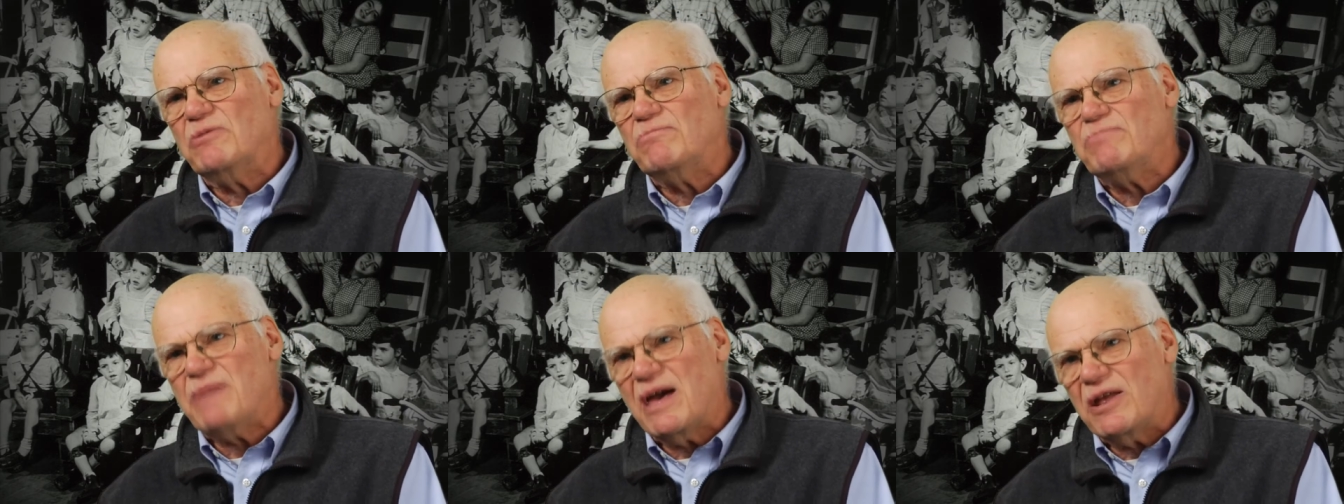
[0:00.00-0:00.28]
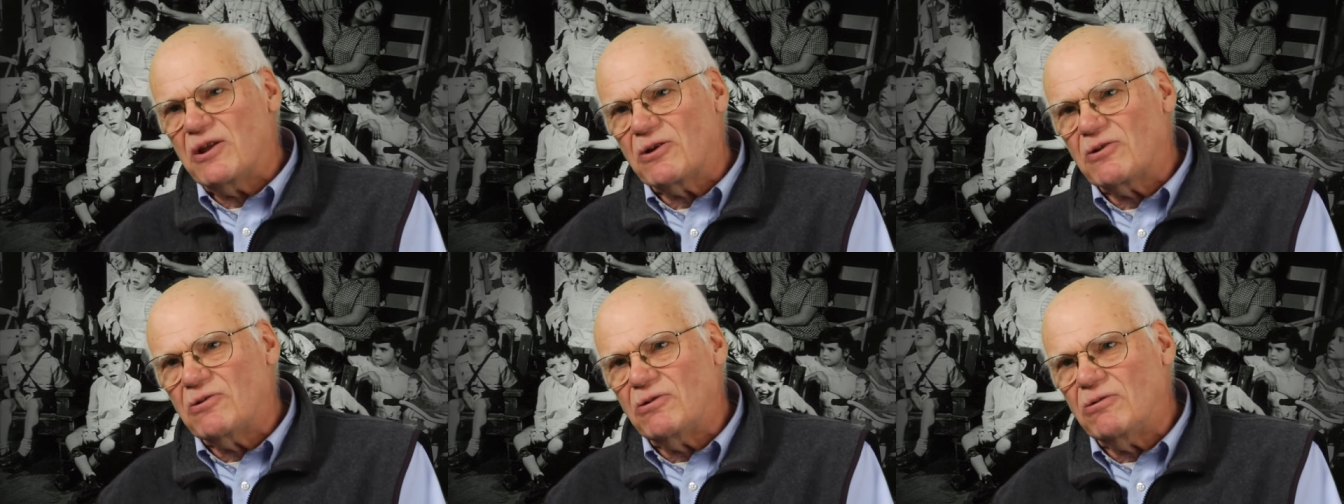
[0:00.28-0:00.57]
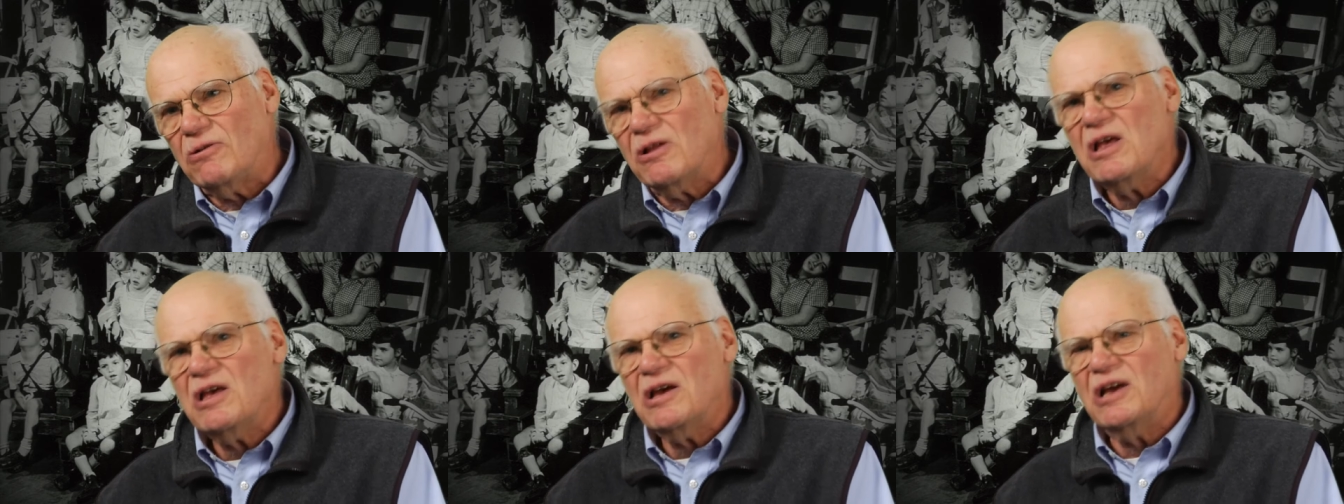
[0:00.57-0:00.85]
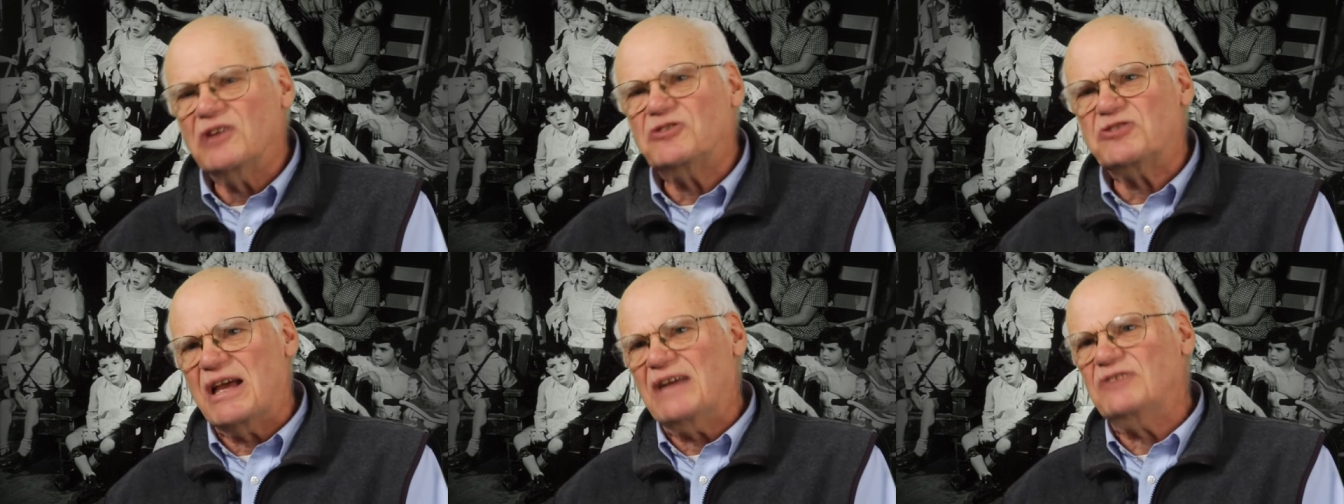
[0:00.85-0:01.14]
the medical
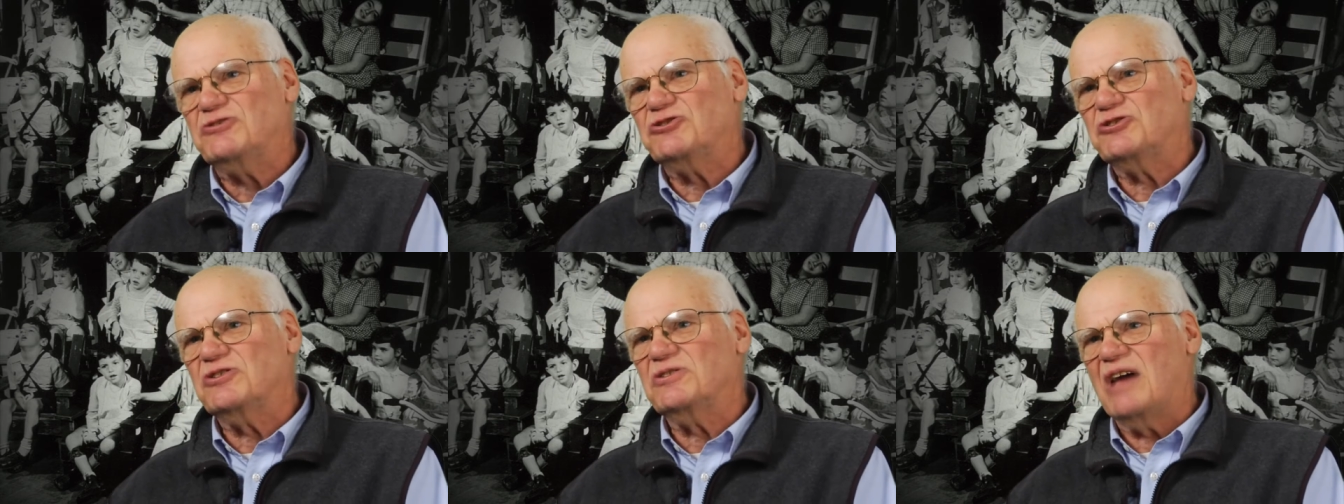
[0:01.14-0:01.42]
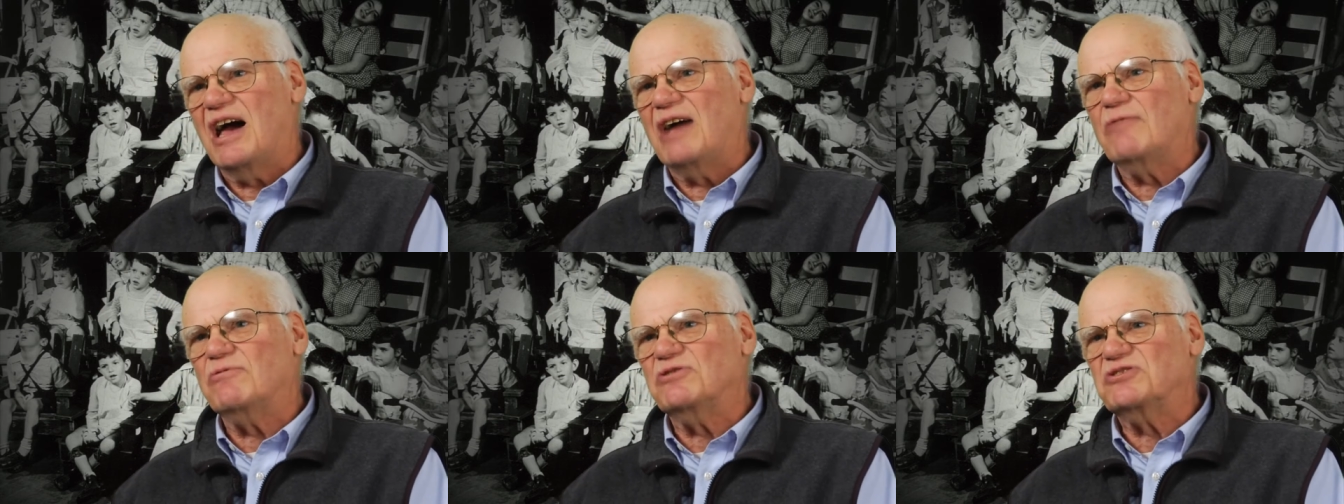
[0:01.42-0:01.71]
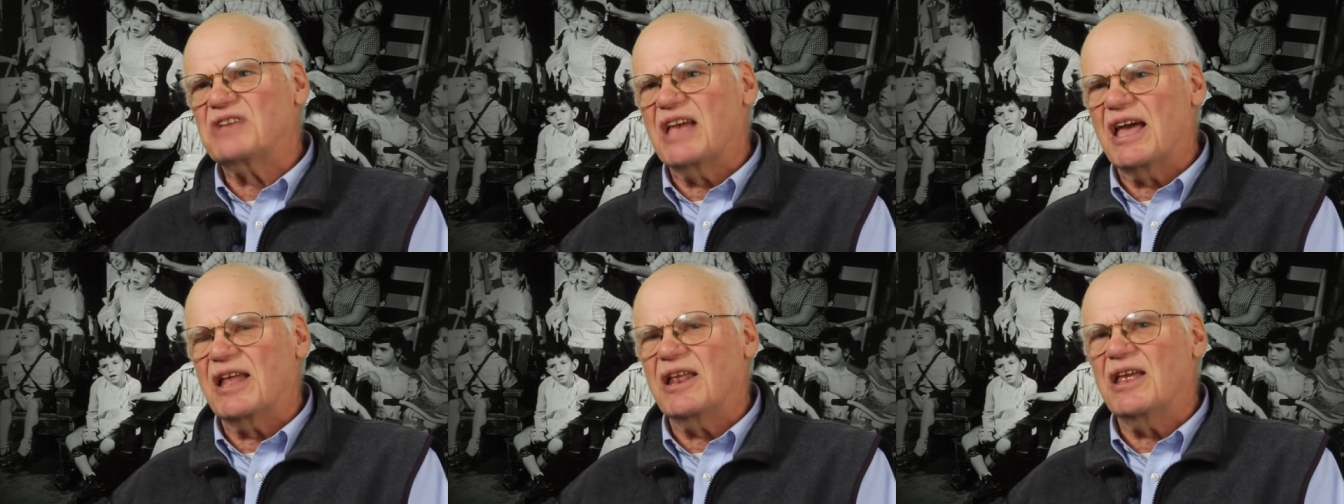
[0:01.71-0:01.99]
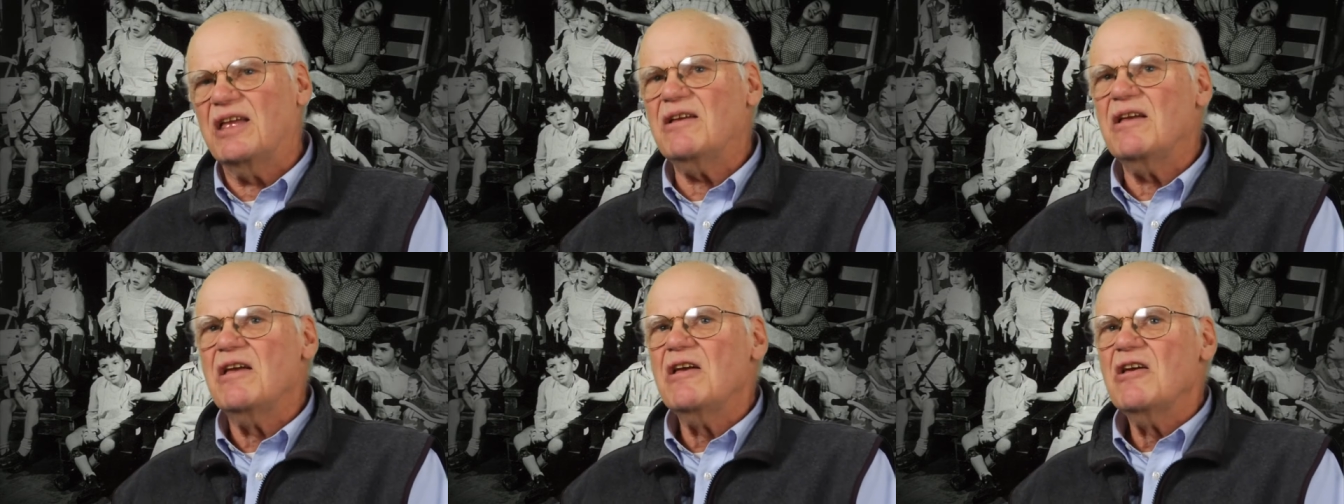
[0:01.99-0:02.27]
attention I was
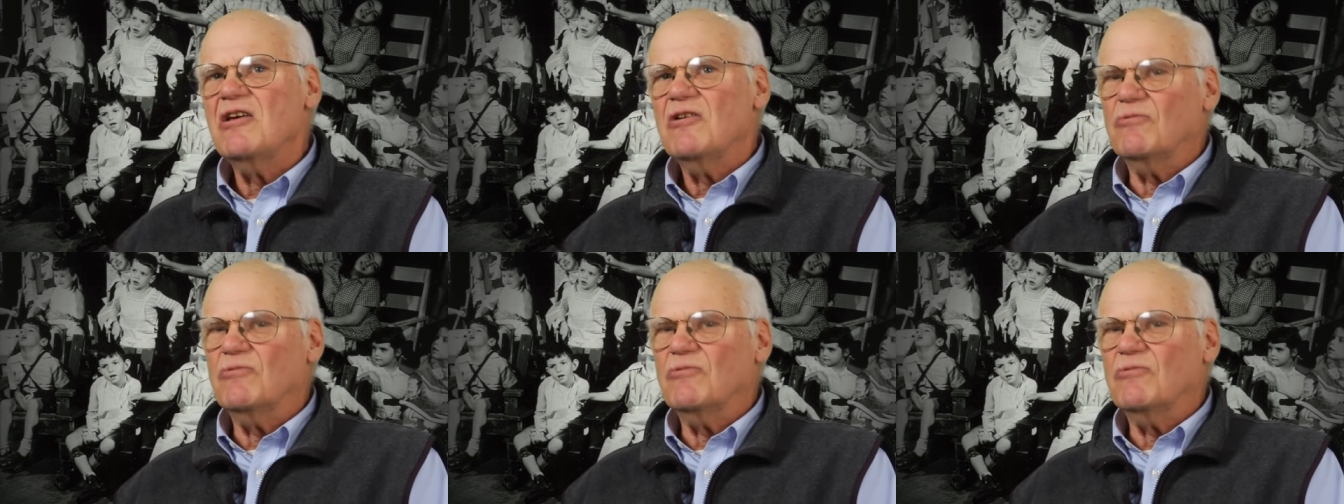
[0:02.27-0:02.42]
getting,